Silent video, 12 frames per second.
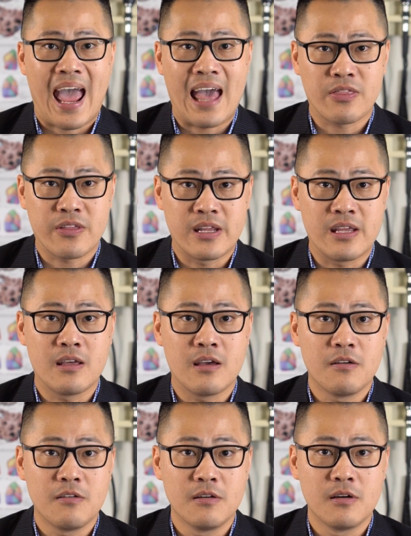Anthony
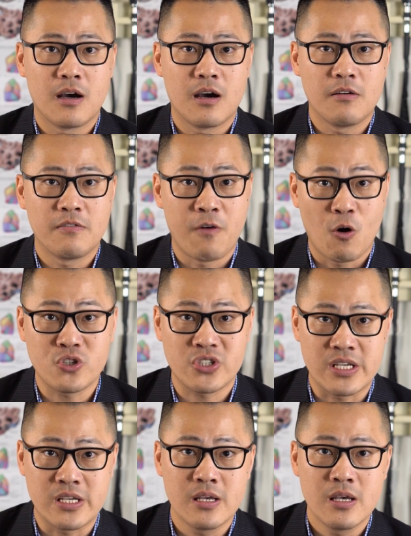
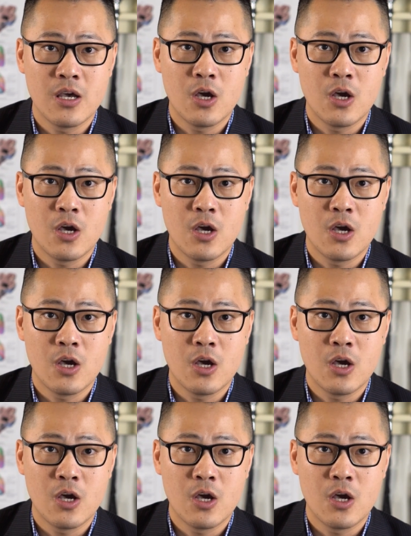Fauci,